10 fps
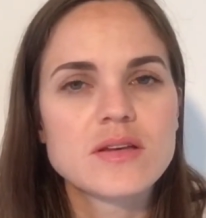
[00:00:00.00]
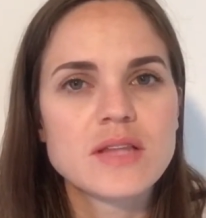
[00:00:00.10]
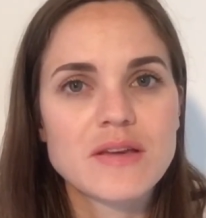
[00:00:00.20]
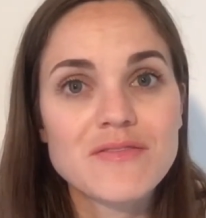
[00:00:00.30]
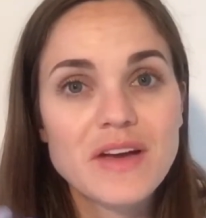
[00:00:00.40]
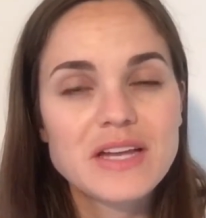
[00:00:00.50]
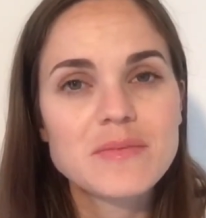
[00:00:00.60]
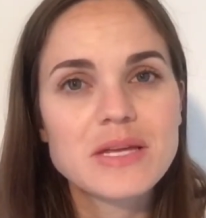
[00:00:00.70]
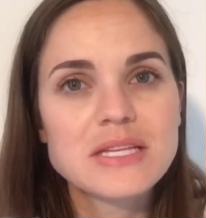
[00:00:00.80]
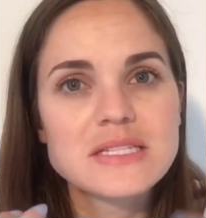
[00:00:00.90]
like
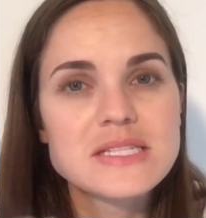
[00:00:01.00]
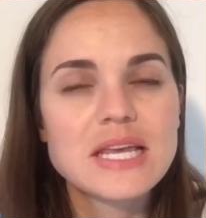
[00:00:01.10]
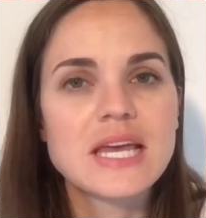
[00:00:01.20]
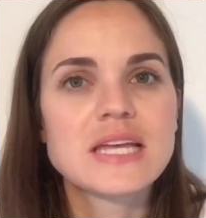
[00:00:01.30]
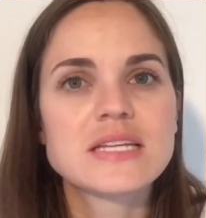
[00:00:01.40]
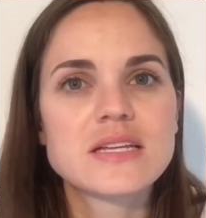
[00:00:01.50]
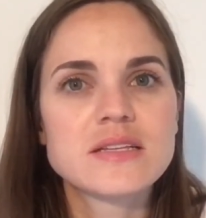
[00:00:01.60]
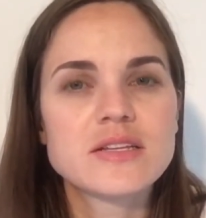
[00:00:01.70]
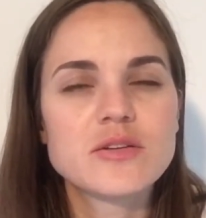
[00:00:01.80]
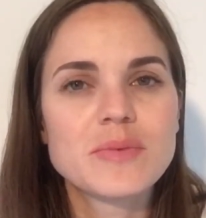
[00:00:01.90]
vitamins and a
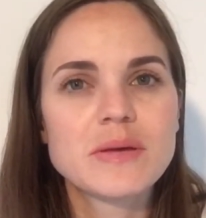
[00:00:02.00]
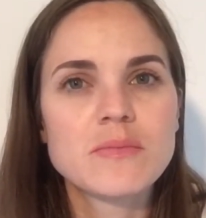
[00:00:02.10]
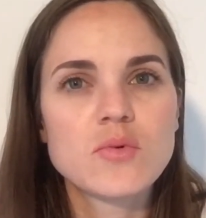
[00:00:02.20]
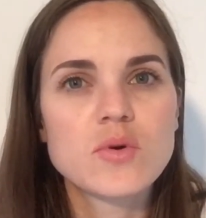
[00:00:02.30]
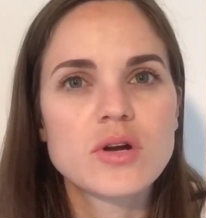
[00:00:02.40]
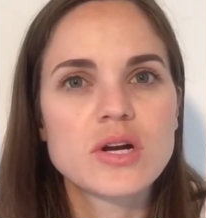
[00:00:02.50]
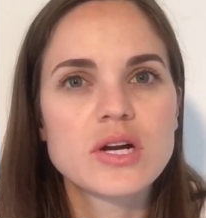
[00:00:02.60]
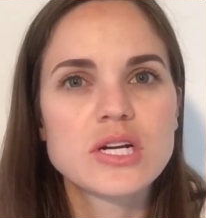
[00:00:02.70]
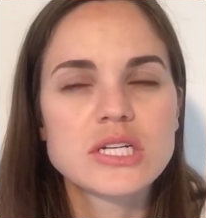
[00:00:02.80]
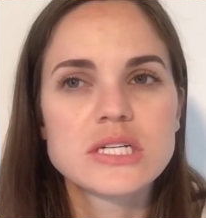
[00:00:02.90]
little bit
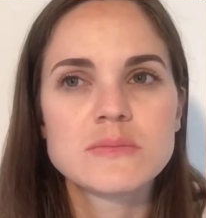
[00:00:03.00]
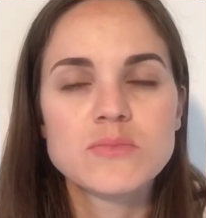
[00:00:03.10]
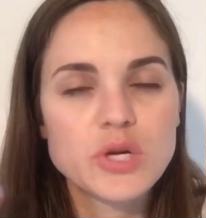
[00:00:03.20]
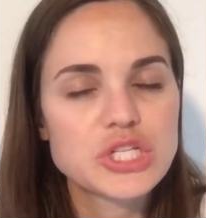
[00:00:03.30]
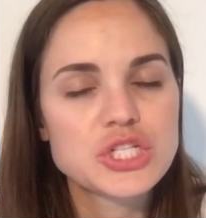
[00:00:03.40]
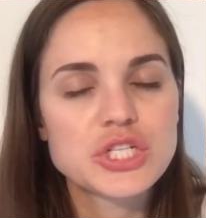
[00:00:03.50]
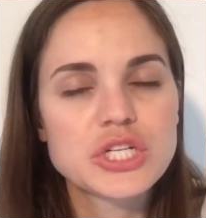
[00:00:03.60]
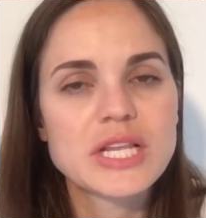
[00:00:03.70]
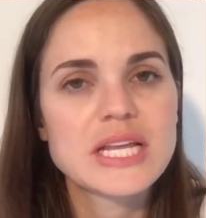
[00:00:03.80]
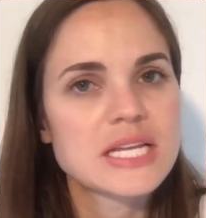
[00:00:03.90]
more moisture
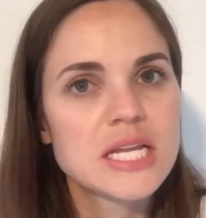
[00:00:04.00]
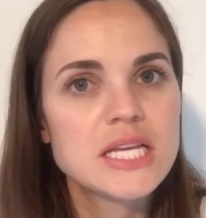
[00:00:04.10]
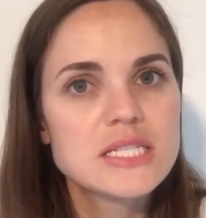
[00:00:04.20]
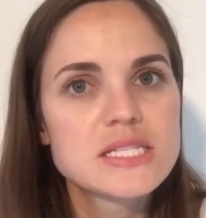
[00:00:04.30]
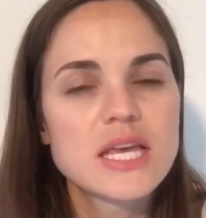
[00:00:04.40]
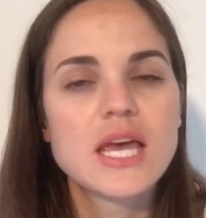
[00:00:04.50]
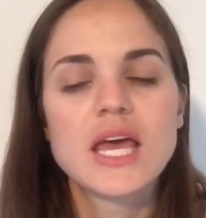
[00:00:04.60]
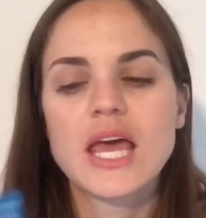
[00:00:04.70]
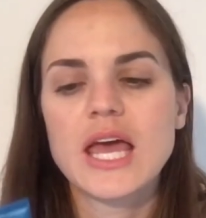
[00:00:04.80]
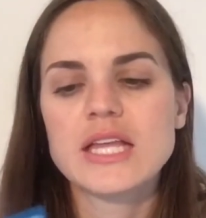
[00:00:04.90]
that it needs.
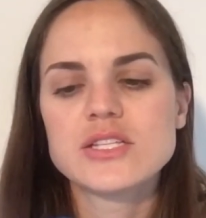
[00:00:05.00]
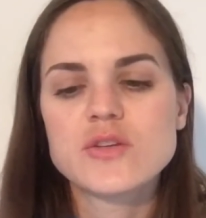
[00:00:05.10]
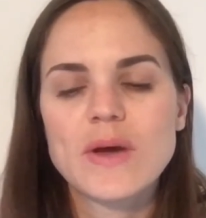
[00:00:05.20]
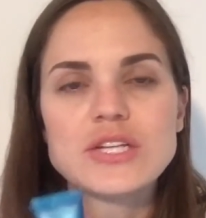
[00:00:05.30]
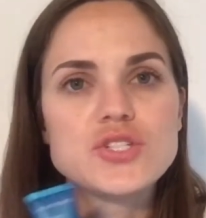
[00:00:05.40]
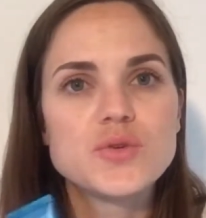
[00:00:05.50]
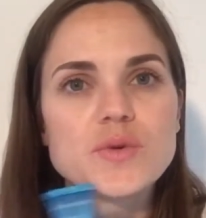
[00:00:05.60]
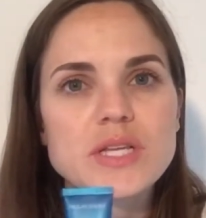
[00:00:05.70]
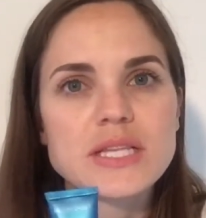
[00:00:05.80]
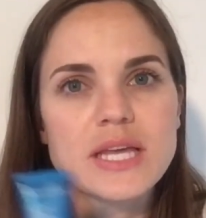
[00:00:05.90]
And so I do
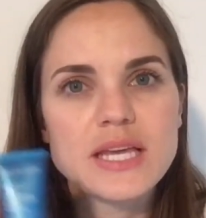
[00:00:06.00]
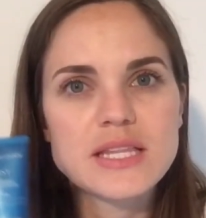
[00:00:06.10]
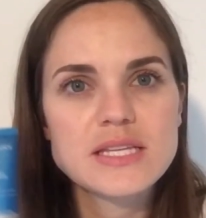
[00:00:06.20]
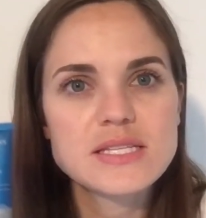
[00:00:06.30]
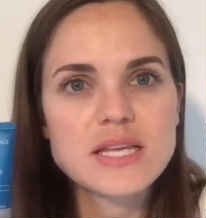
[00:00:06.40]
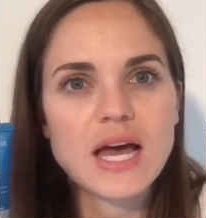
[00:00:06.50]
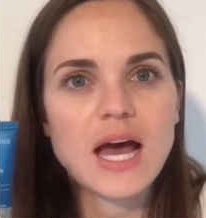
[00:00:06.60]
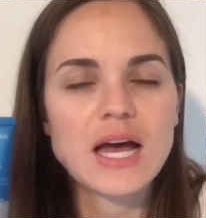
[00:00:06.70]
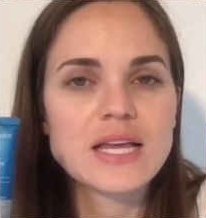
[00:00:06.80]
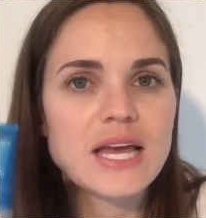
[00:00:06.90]
really like this.
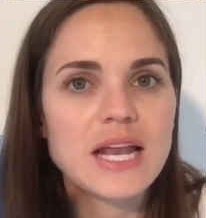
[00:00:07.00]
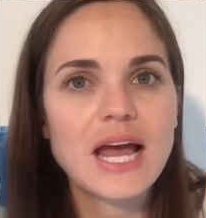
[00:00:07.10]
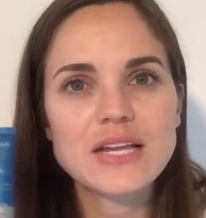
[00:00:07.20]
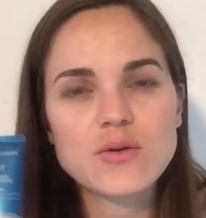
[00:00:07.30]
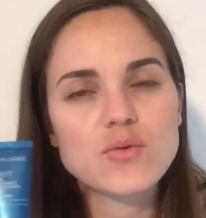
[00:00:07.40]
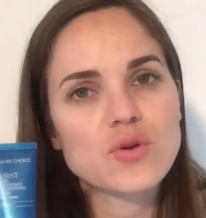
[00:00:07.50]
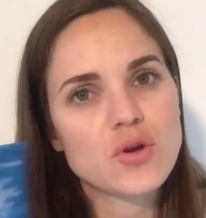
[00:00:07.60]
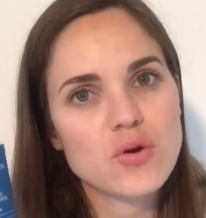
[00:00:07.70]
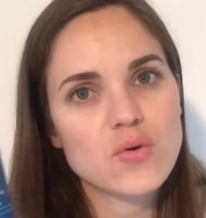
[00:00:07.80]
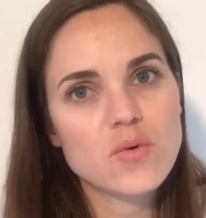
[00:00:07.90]
Again, I don't
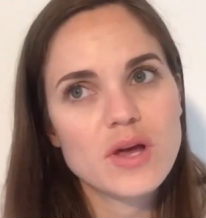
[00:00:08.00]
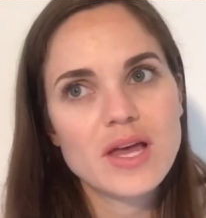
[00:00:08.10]
know